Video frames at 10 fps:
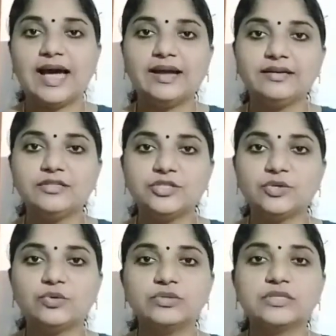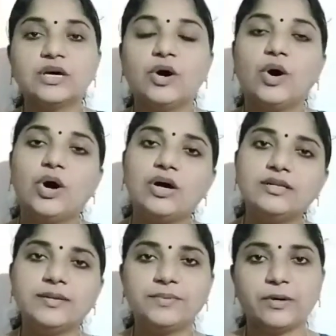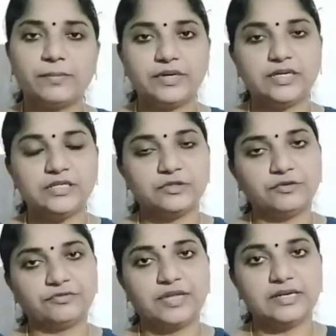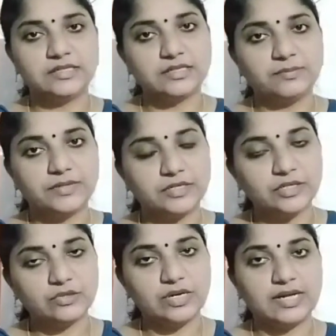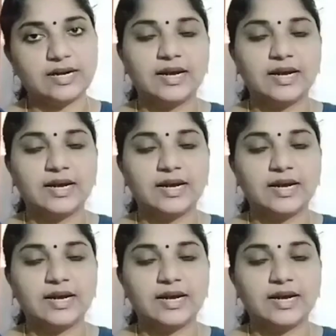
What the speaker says: and it shows all the properties of that particular